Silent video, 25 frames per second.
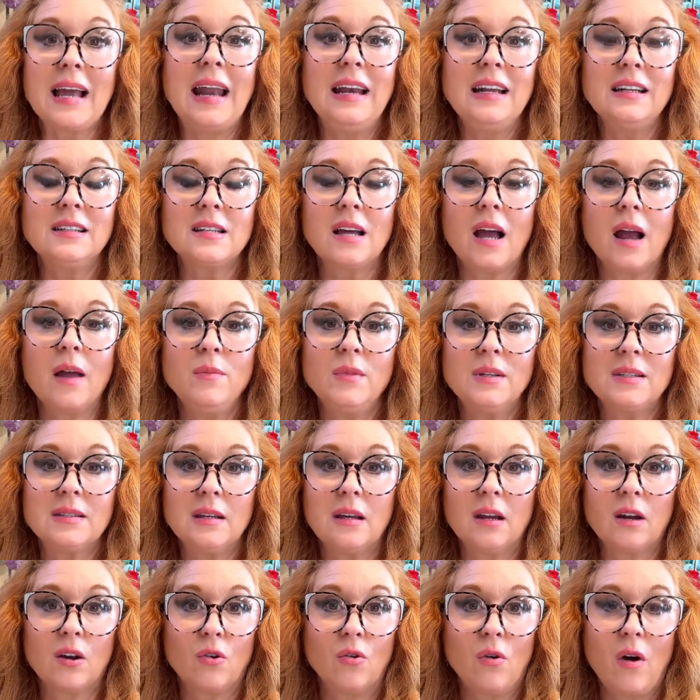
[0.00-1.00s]
Anytime you
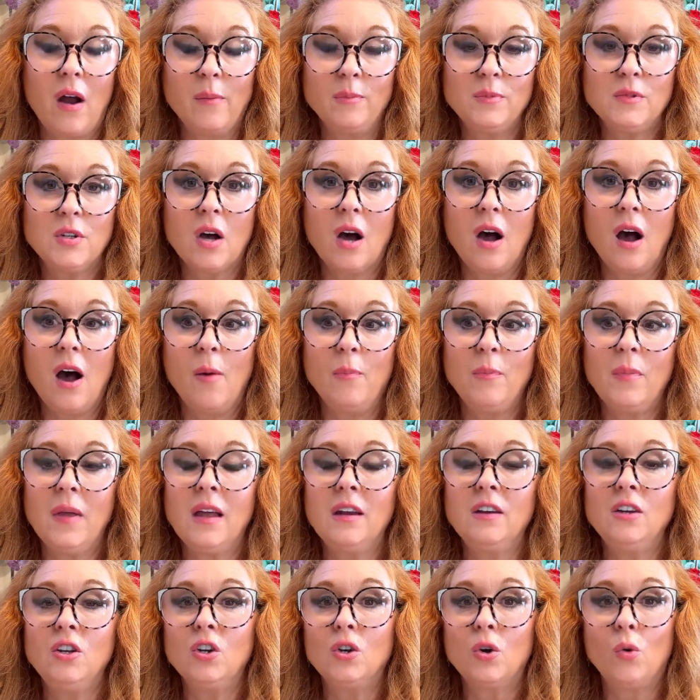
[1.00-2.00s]
see a crop top
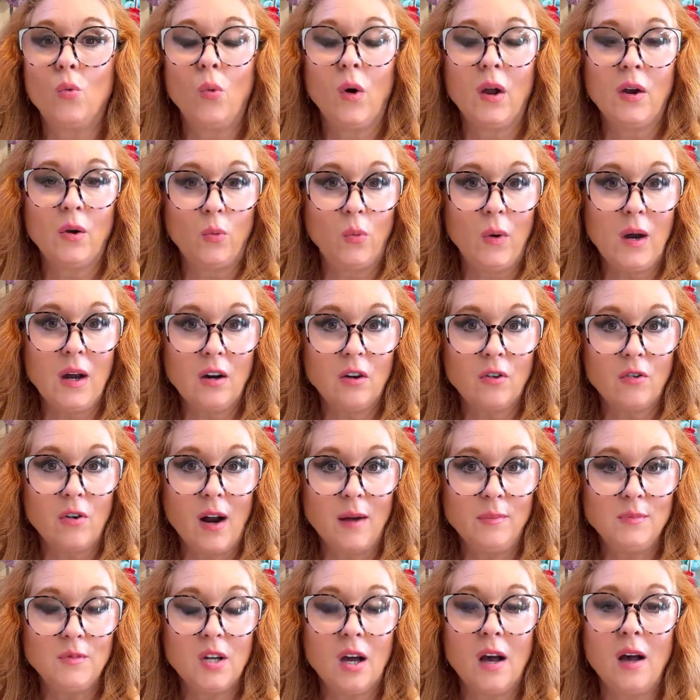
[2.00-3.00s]
and you don't want to wear
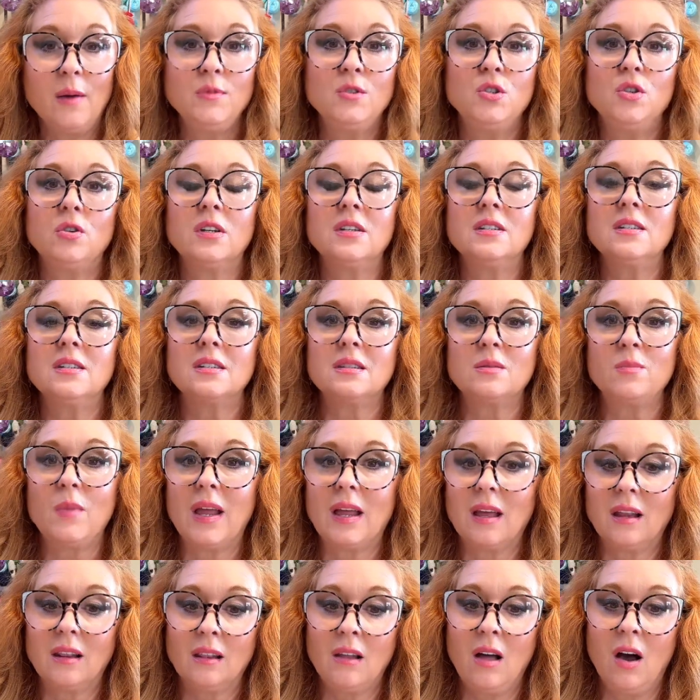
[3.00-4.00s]
crop tops, you can just make
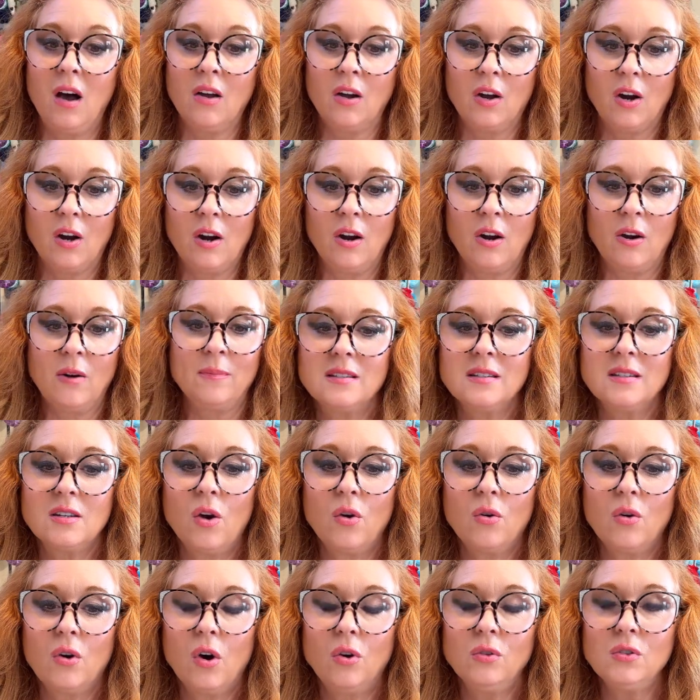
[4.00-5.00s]
it longer. So
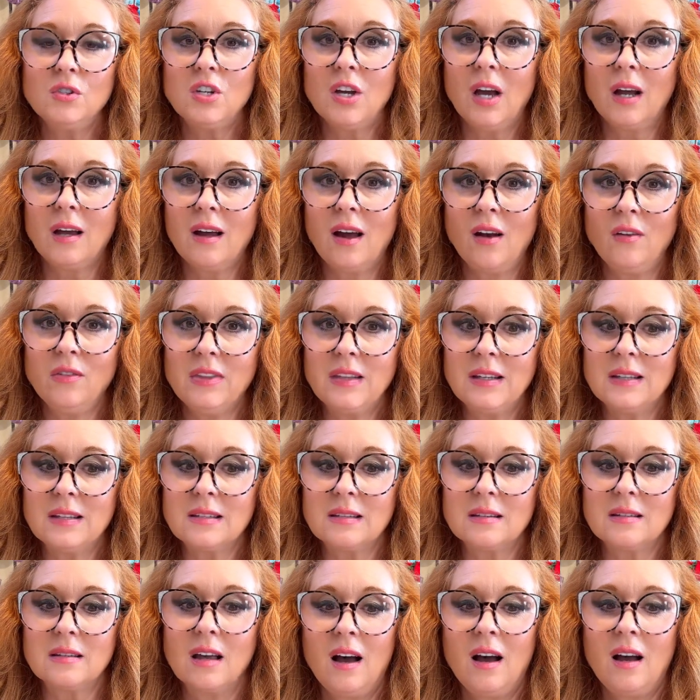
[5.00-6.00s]
go check out
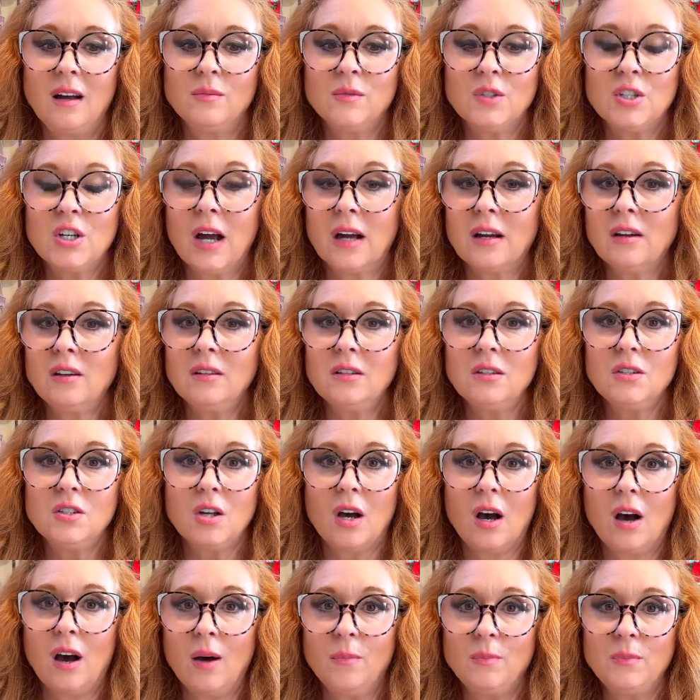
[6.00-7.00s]
this checkered
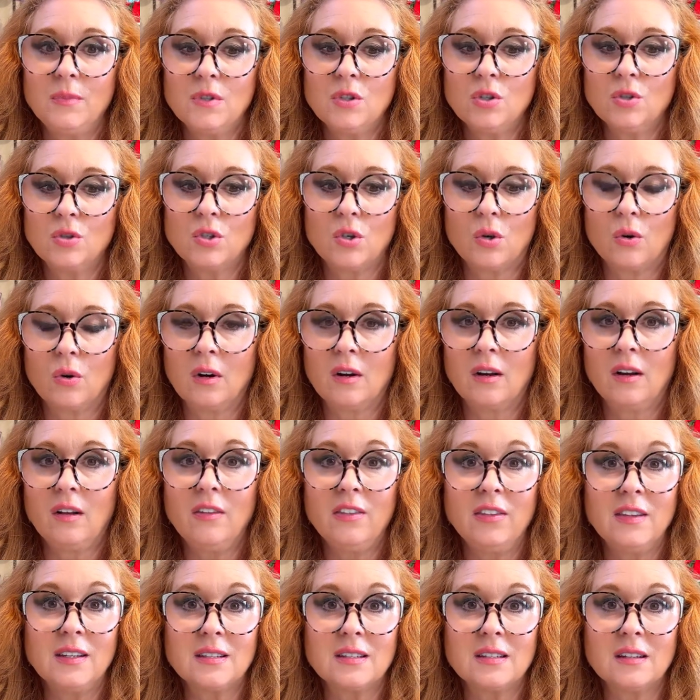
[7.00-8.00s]
top tutorial.
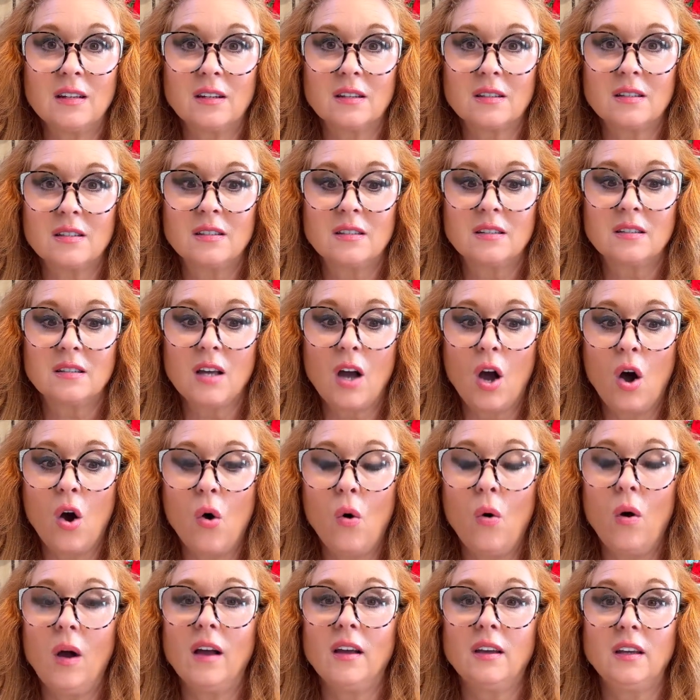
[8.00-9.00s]
This looks
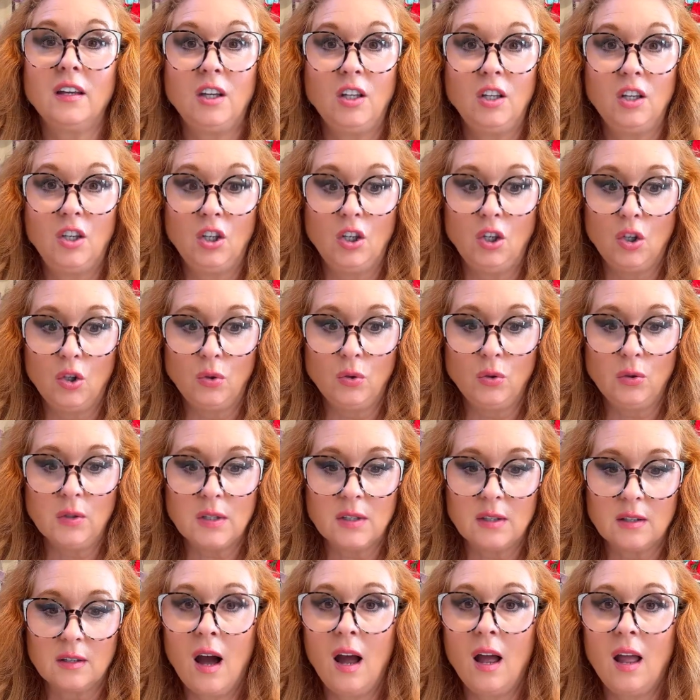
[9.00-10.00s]
so
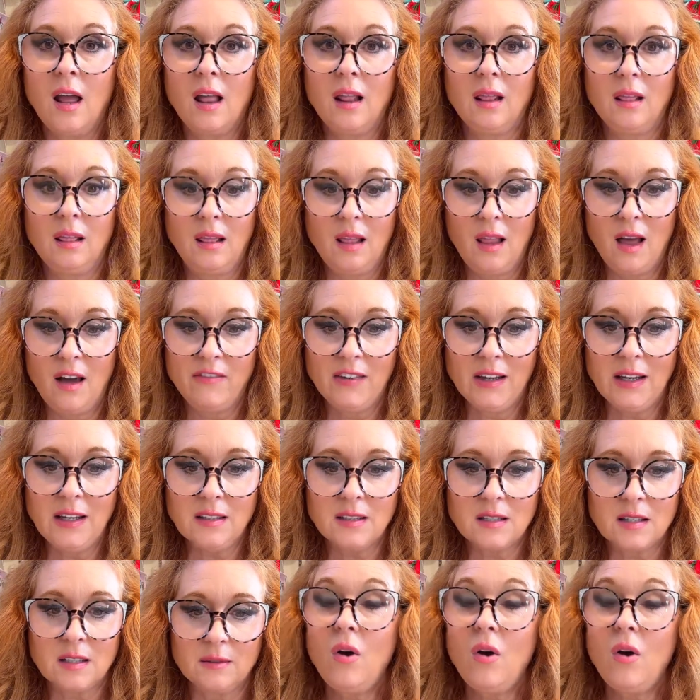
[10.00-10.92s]
cute. I love it.